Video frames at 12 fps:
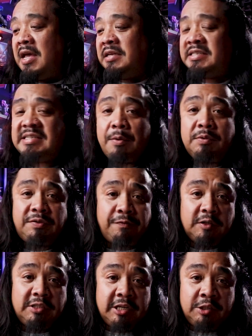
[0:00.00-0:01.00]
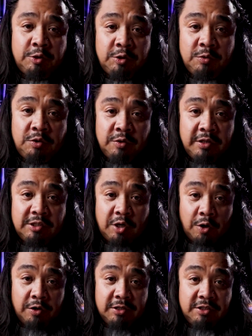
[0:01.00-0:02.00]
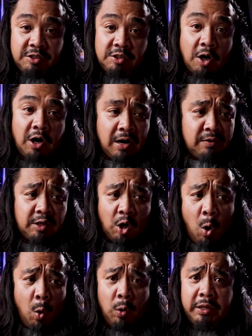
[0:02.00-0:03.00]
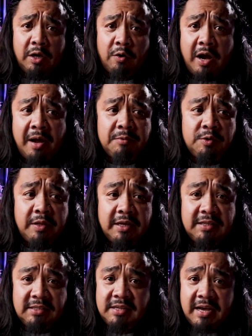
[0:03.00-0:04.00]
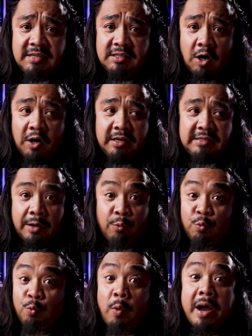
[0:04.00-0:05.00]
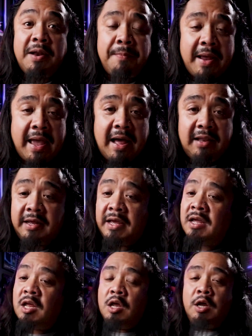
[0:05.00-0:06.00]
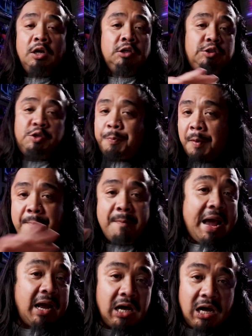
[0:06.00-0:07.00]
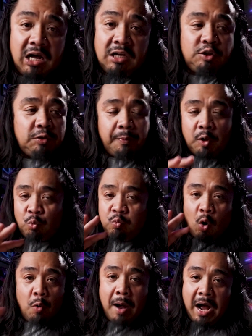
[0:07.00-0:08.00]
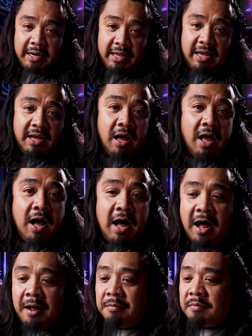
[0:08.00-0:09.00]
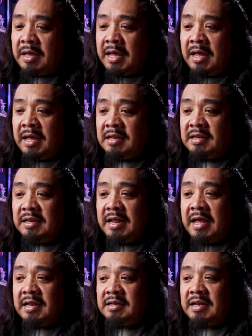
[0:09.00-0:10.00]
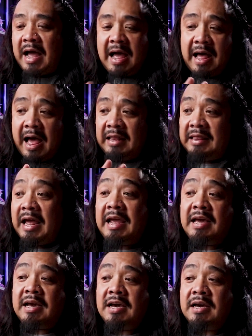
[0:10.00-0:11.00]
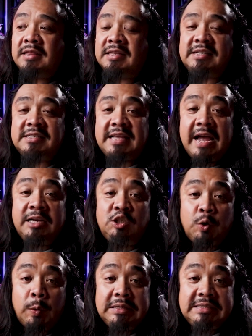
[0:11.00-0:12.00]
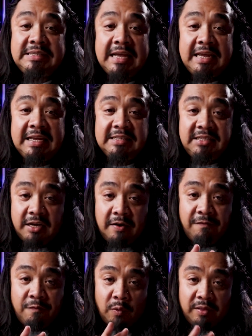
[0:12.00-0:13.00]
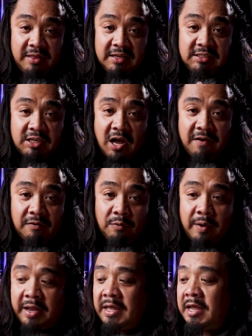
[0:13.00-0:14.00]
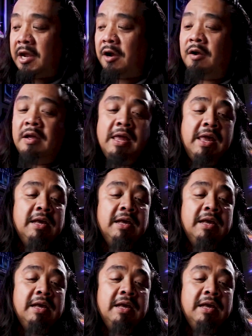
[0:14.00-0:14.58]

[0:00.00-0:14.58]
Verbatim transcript: Since I was first introduced to this artist's art, I was like, holy crap, dude, like this guy's art is like right up my alley. Super mecha, super robot-y, um, and, and I like the design choice that he did for this cover right here.